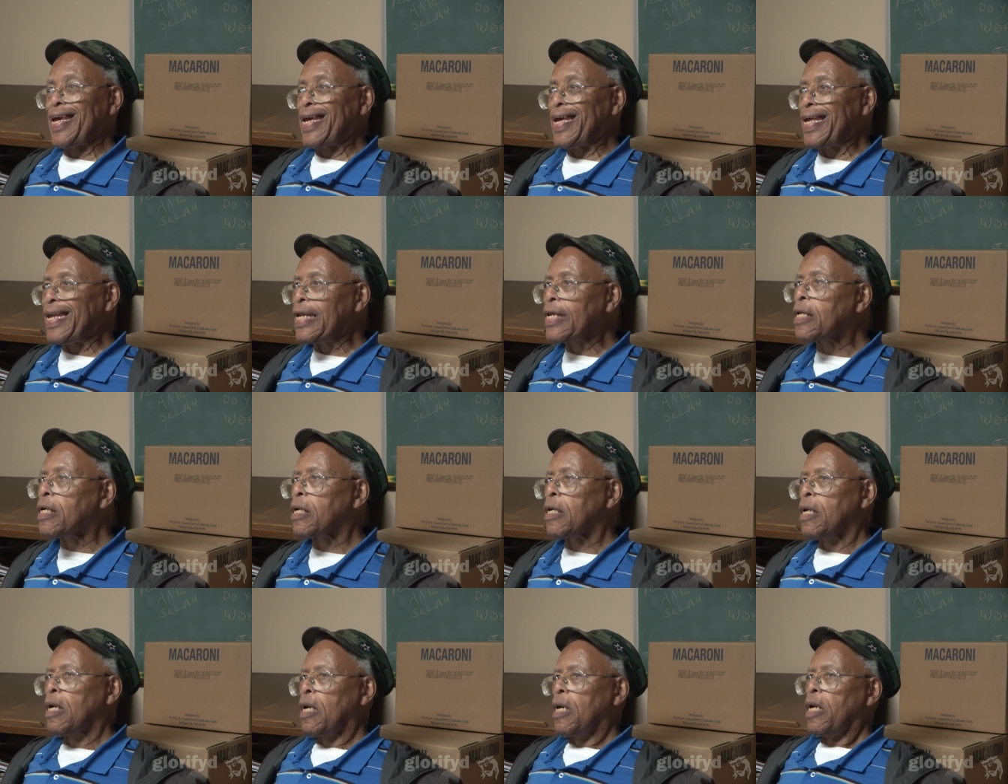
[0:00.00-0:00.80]
in
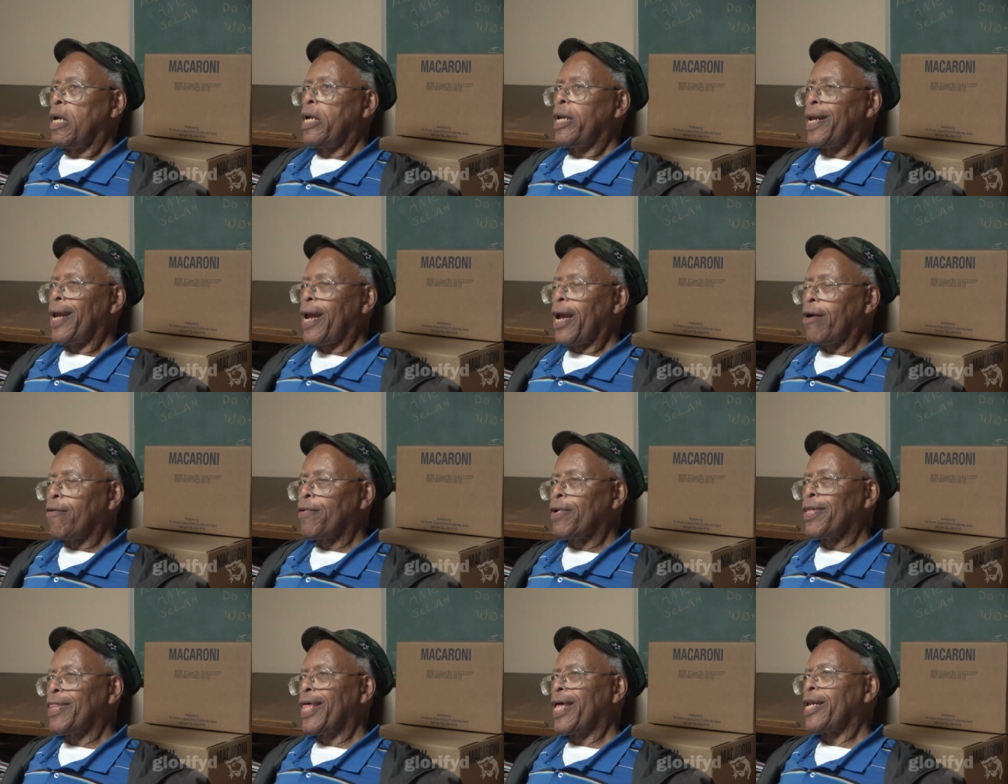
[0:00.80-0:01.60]
an
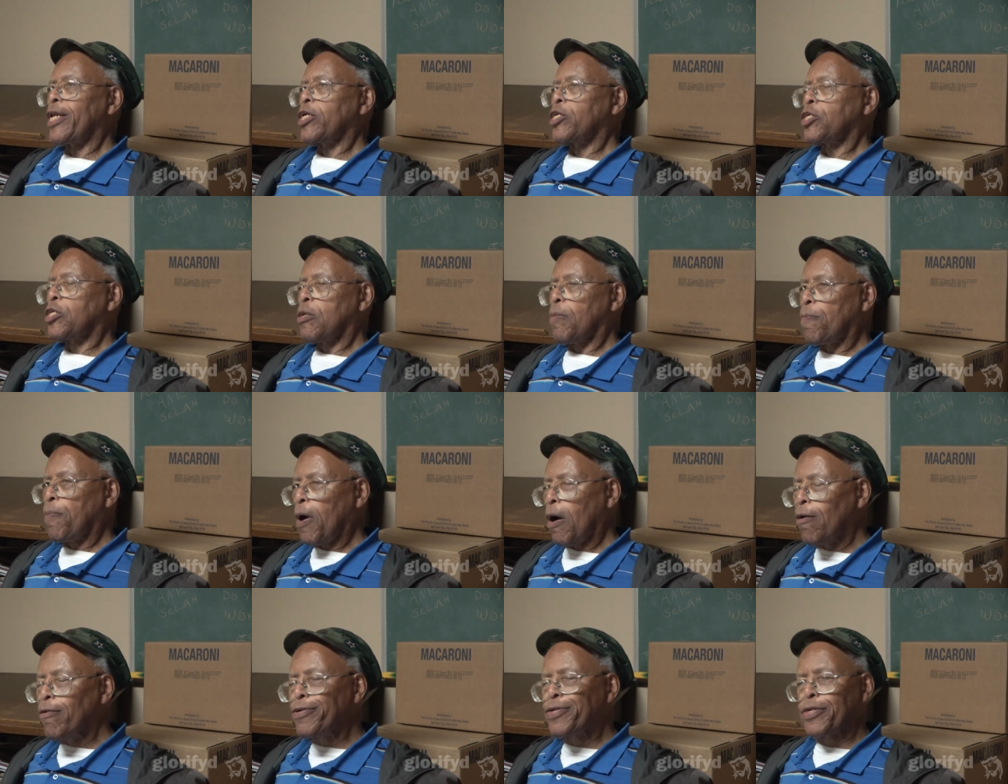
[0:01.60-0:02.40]
area that is
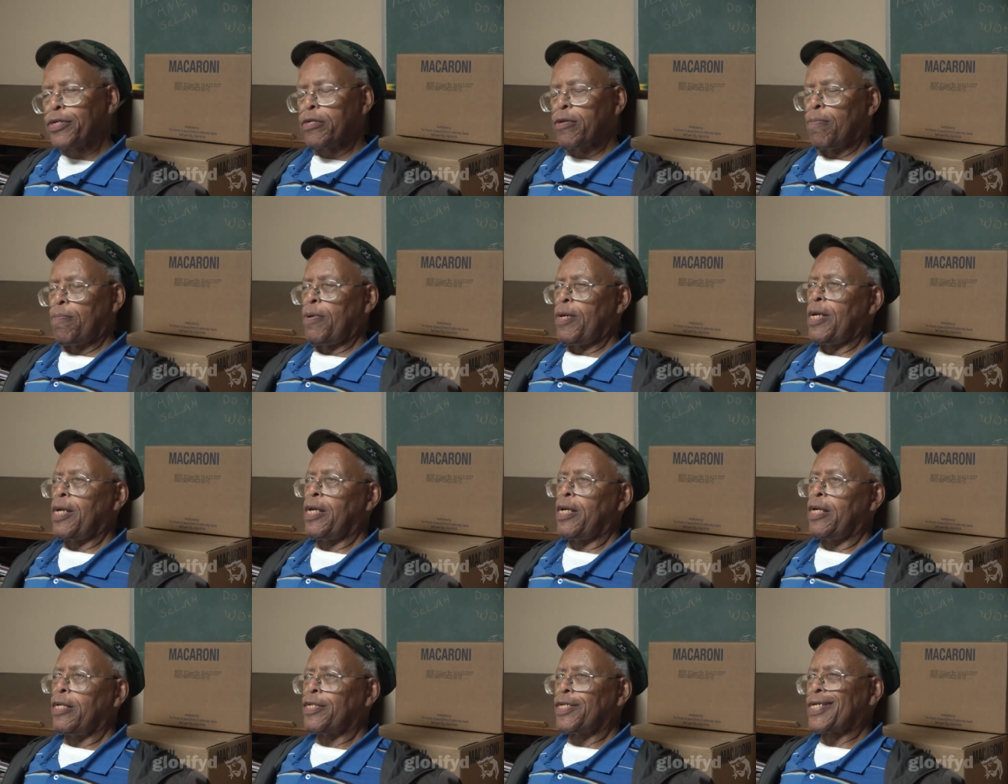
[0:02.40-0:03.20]
supposed to
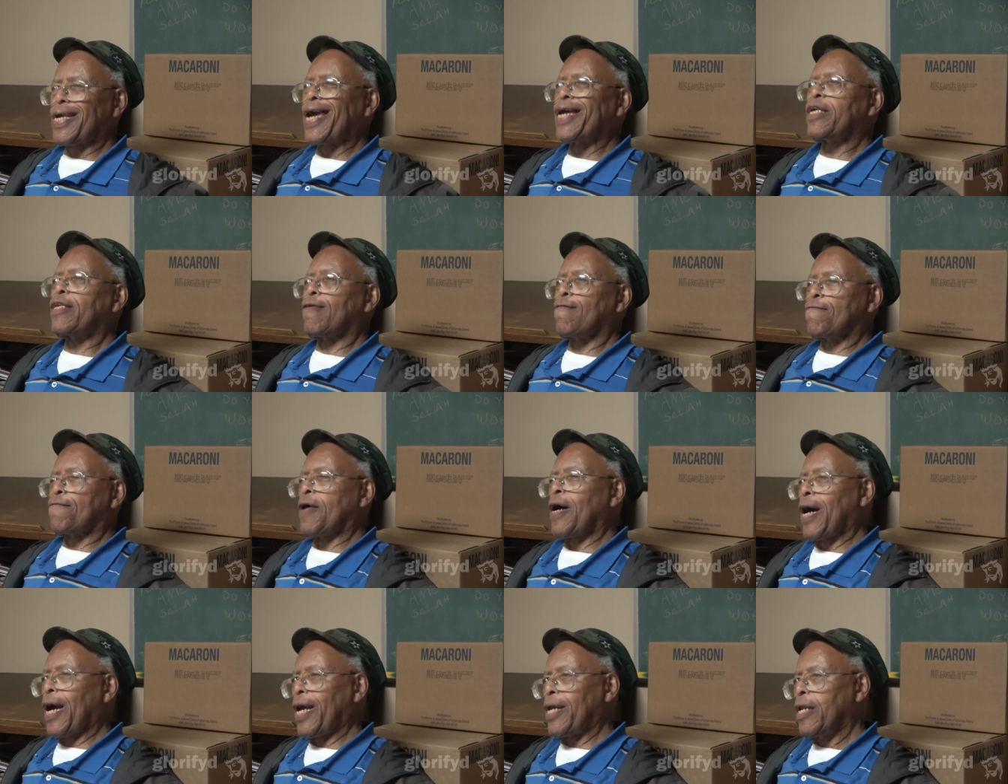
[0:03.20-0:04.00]
be
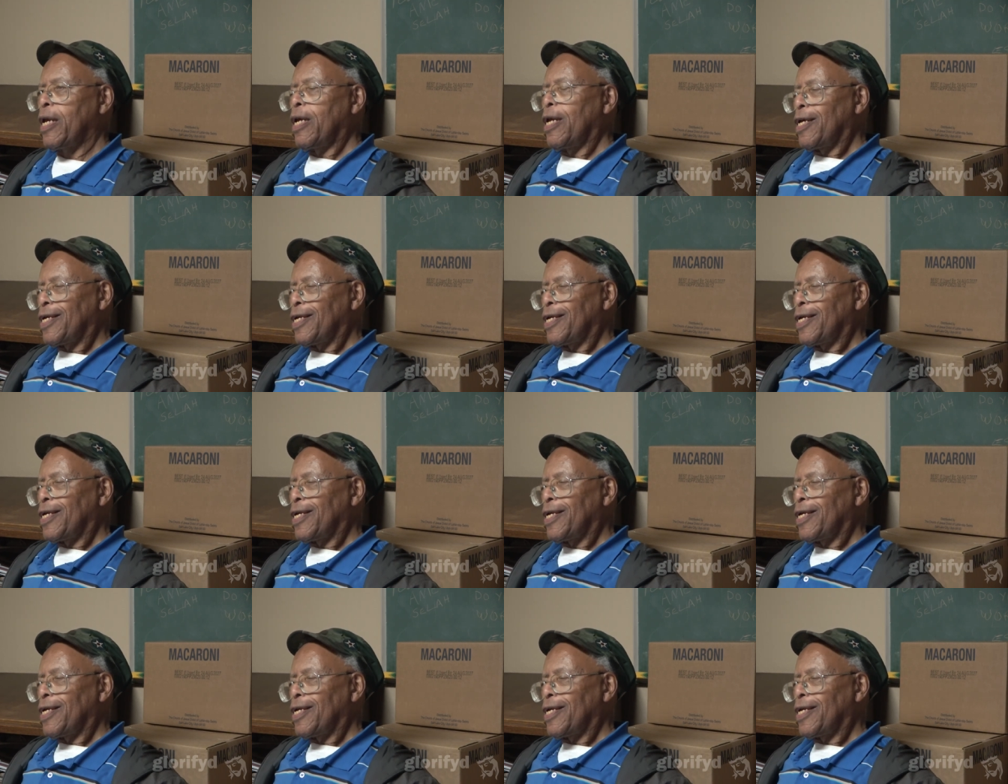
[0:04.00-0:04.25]
sanctified,